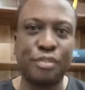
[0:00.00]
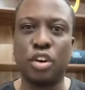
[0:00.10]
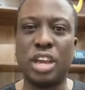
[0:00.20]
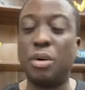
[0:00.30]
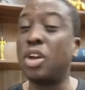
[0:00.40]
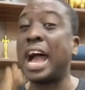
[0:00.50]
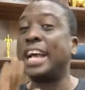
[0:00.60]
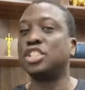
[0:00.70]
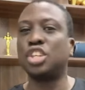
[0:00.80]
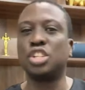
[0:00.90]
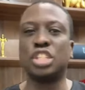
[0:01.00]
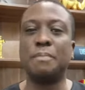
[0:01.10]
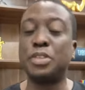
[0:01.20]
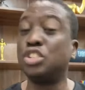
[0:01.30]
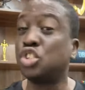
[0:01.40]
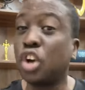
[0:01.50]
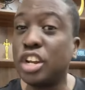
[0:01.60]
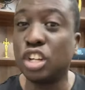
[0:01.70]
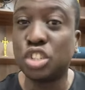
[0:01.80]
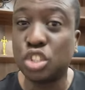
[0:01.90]
it for you. I want to ask you something.
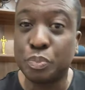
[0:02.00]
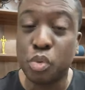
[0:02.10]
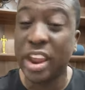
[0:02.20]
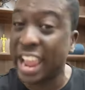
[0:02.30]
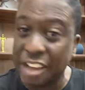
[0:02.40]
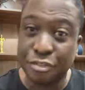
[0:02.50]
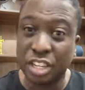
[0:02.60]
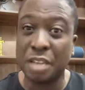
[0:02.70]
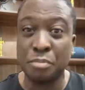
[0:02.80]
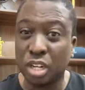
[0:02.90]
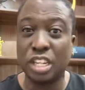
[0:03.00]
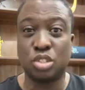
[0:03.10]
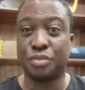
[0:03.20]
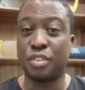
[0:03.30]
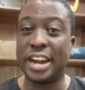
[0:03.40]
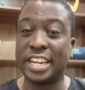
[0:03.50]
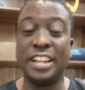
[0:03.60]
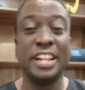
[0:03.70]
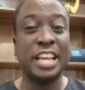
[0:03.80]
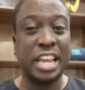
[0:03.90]
Join us to pray every day, Monday to Friday.
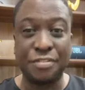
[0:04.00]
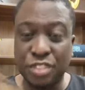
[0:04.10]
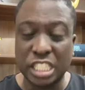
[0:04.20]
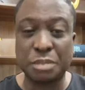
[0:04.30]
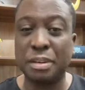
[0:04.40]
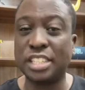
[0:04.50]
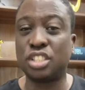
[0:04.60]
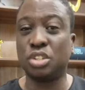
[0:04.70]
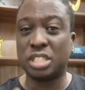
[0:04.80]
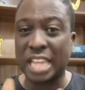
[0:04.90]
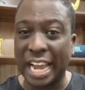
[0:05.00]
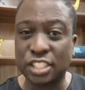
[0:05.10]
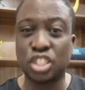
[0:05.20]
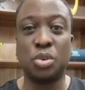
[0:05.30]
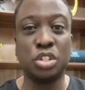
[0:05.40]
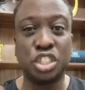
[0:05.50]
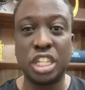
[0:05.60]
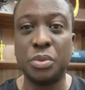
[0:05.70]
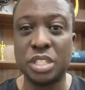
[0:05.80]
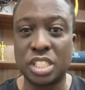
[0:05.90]
If this blessed you, tag someone,
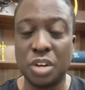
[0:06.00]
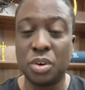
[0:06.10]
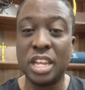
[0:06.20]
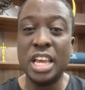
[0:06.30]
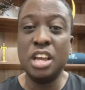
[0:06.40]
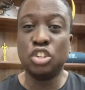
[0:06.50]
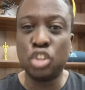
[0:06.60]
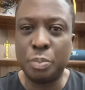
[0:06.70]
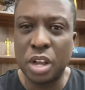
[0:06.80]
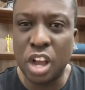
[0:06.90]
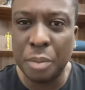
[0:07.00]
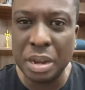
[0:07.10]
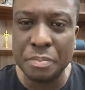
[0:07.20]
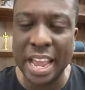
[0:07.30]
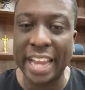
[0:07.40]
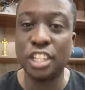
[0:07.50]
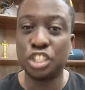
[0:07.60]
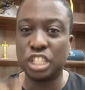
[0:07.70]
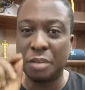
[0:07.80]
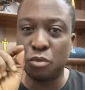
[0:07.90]
share with someone, drop a comment behind,
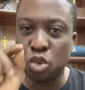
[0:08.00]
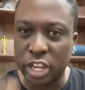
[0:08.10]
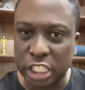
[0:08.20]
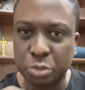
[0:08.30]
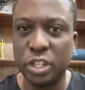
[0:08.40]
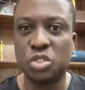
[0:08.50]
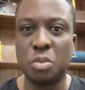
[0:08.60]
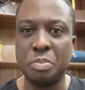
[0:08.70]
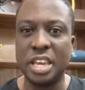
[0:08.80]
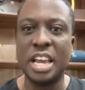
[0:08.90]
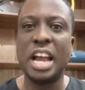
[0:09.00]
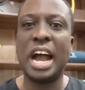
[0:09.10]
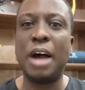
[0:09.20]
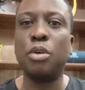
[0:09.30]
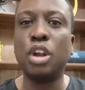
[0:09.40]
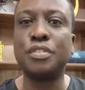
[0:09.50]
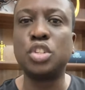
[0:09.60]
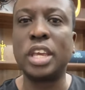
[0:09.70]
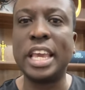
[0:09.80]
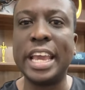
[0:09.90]
share your experience with me. I would love
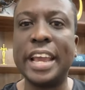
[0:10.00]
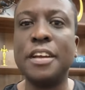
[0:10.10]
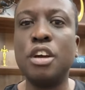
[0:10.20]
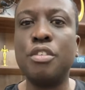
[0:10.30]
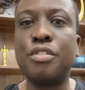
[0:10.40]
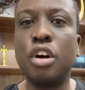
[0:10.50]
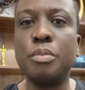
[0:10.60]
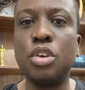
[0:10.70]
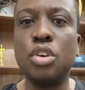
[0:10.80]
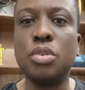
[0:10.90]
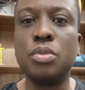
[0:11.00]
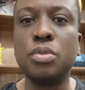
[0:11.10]
to hear from you.